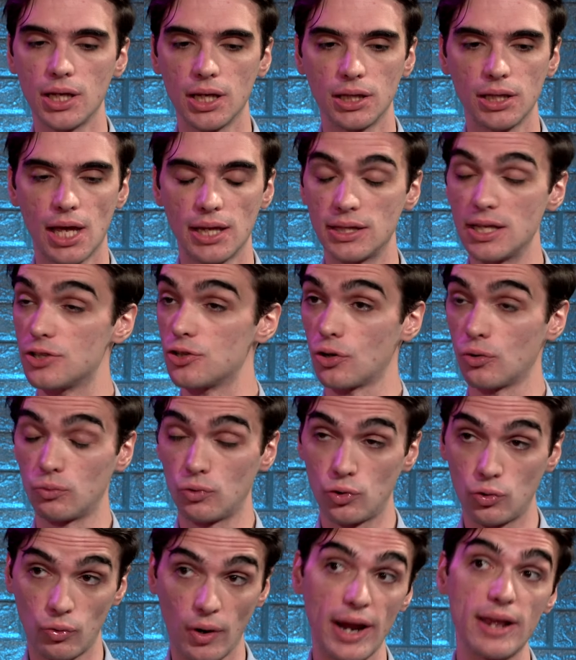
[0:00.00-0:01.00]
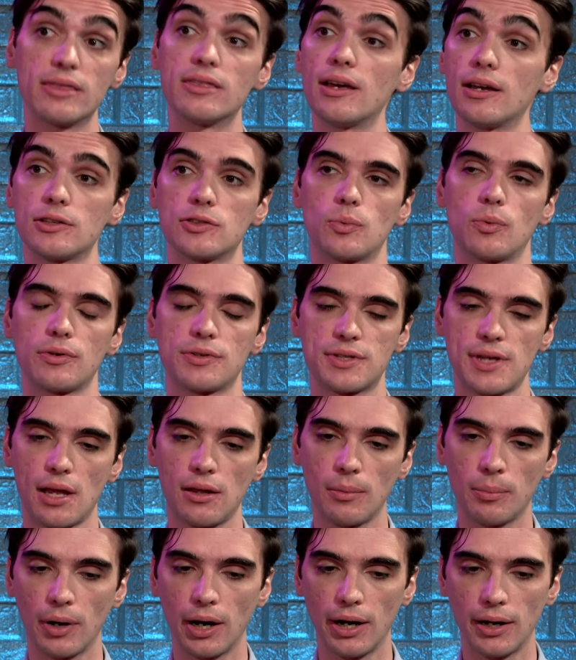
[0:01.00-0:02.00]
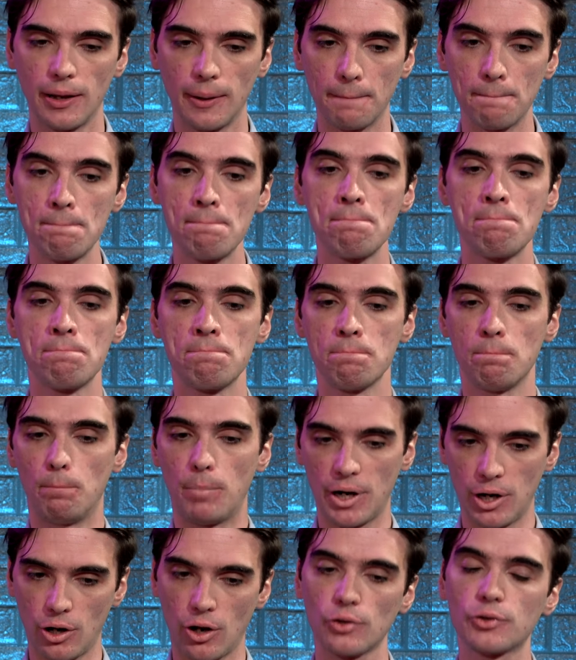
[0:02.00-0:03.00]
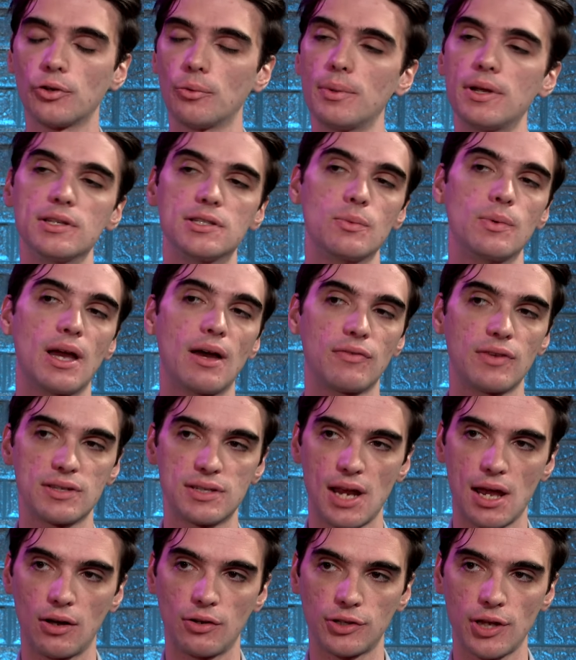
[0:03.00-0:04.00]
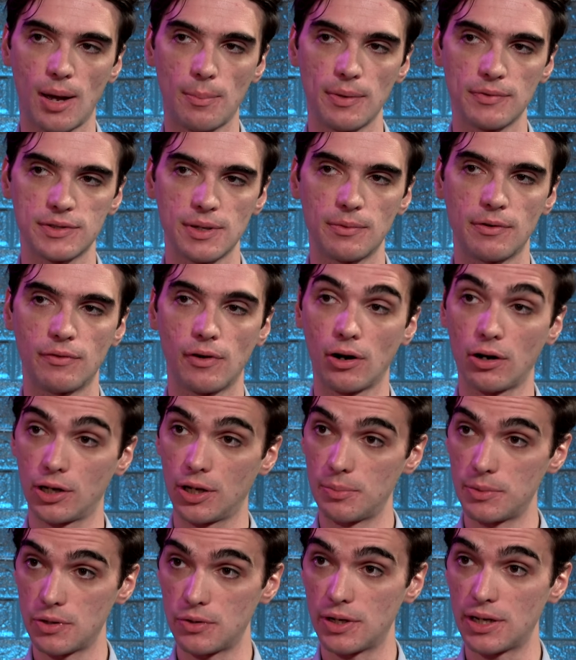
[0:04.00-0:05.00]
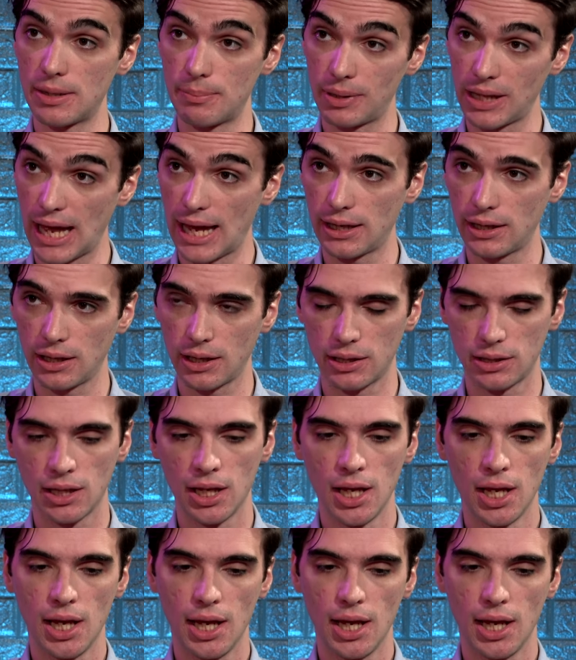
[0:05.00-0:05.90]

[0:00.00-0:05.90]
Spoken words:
And these are great things we're celebrating, but it also means that we have to stay on top of some of our community planning.